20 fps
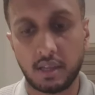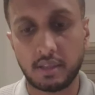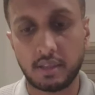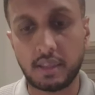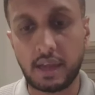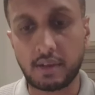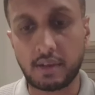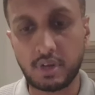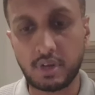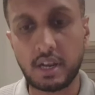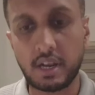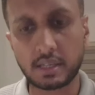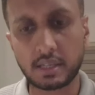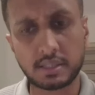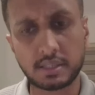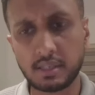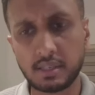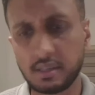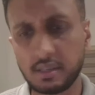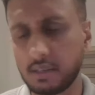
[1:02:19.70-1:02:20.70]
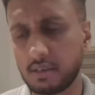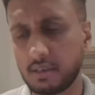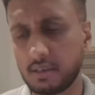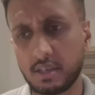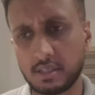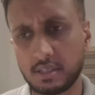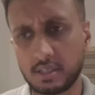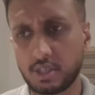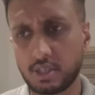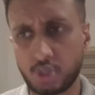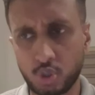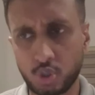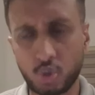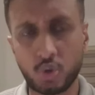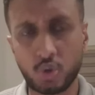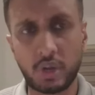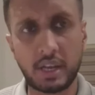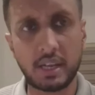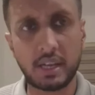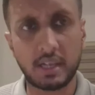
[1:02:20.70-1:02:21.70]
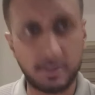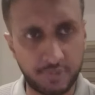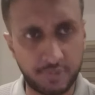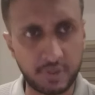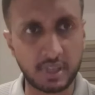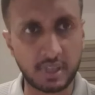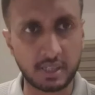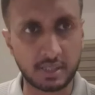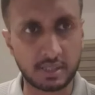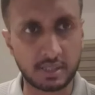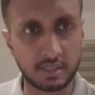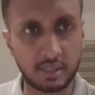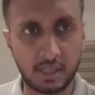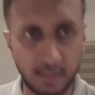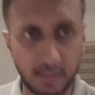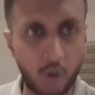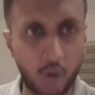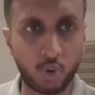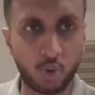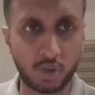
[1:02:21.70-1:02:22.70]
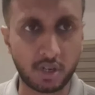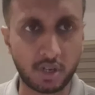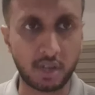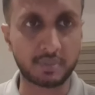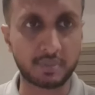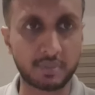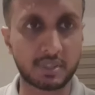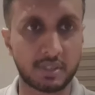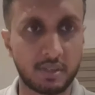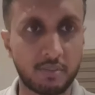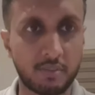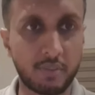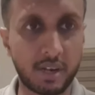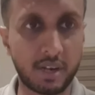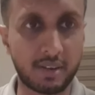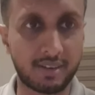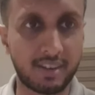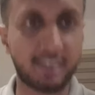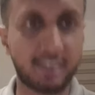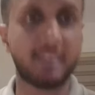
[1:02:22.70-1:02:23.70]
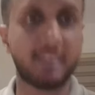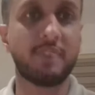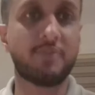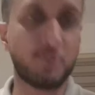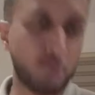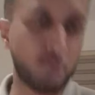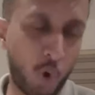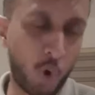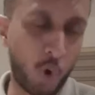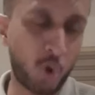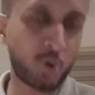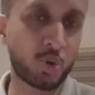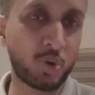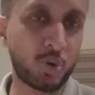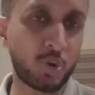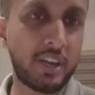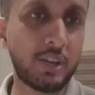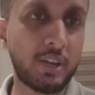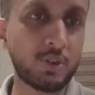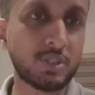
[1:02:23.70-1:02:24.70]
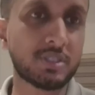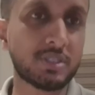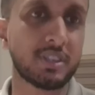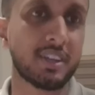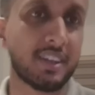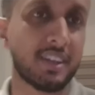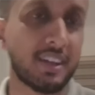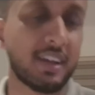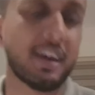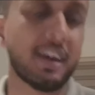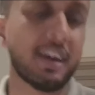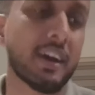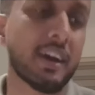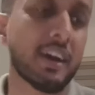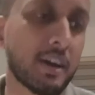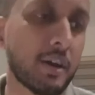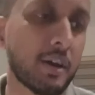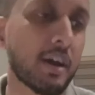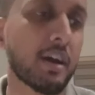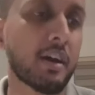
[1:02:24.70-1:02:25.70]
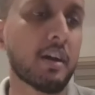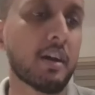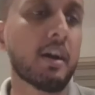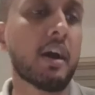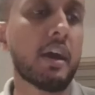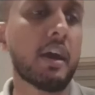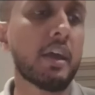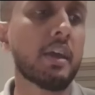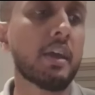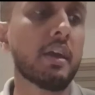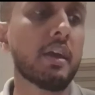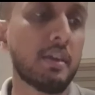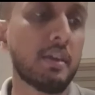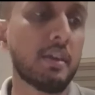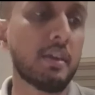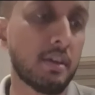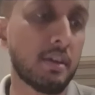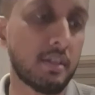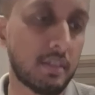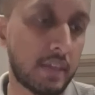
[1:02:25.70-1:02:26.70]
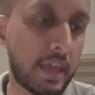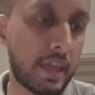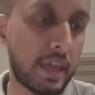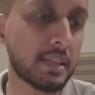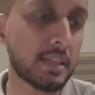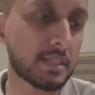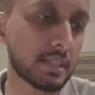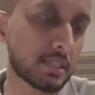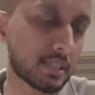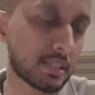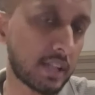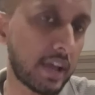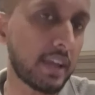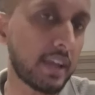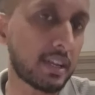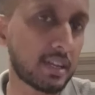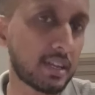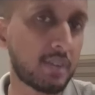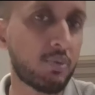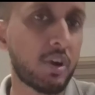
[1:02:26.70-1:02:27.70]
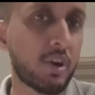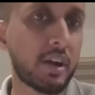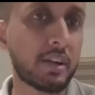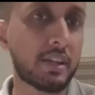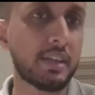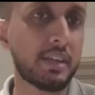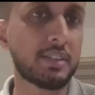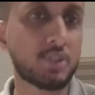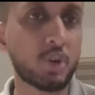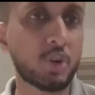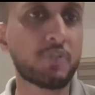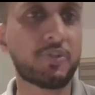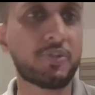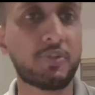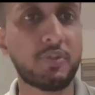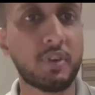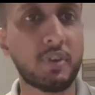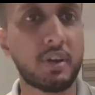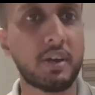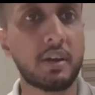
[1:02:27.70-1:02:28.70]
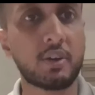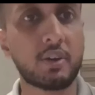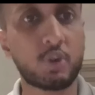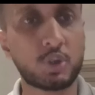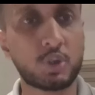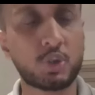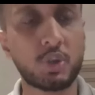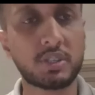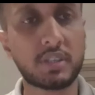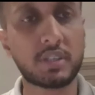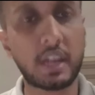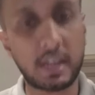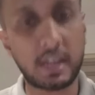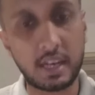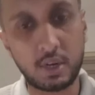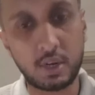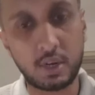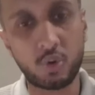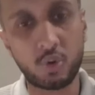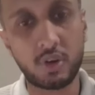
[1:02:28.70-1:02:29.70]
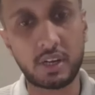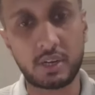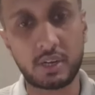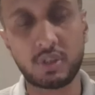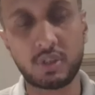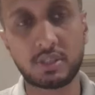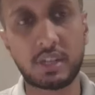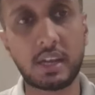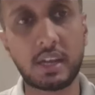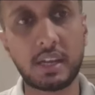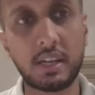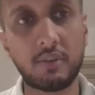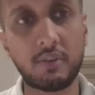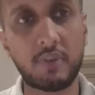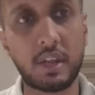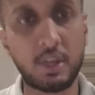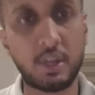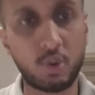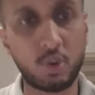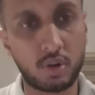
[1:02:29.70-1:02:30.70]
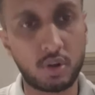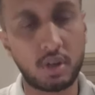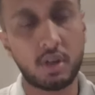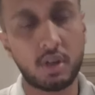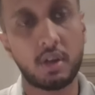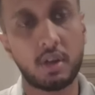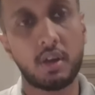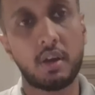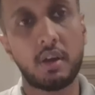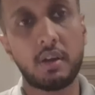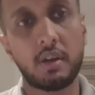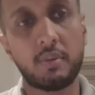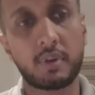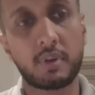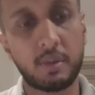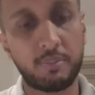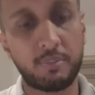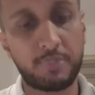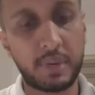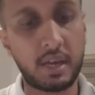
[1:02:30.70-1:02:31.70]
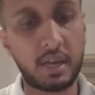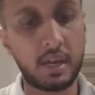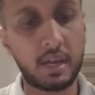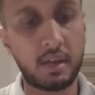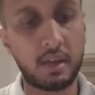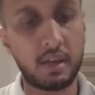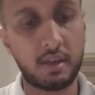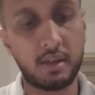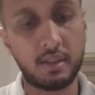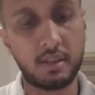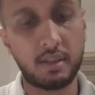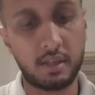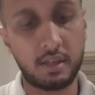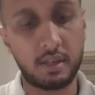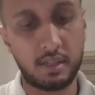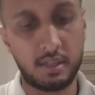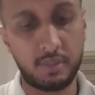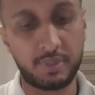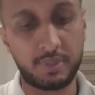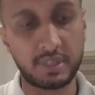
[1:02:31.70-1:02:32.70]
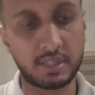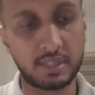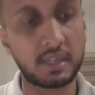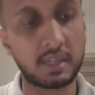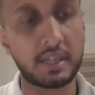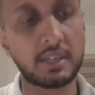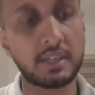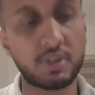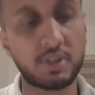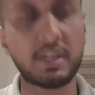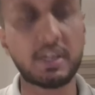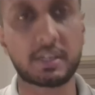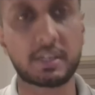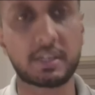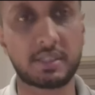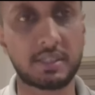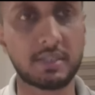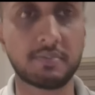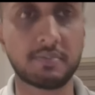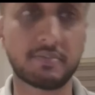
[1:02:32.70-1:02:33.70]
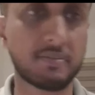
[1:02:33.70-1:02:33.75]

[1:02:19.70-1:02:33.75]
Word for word: that reduction doesn't show any difference in the outcomes. But if you want to reduce, uh, there is a slight advantage of rosuvastatin over atorvastatin when you compare the, the percentage reduction.